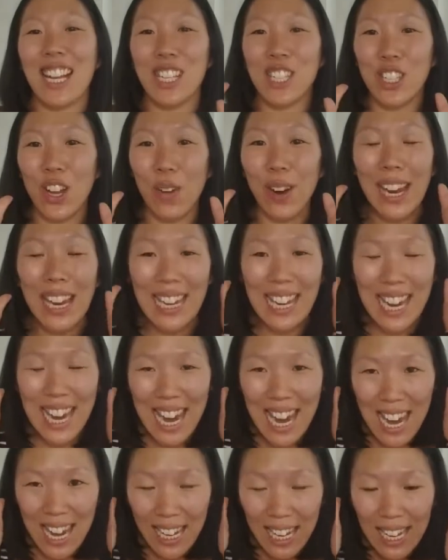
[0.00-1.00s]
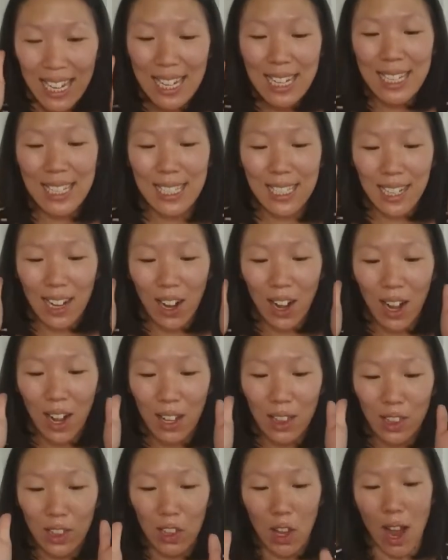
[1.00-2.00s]
So it is a
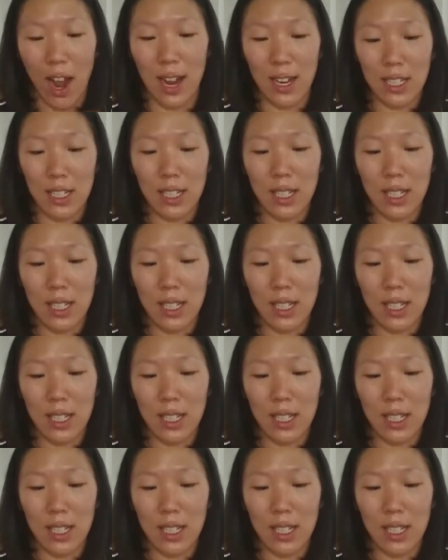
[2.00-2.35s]
lot.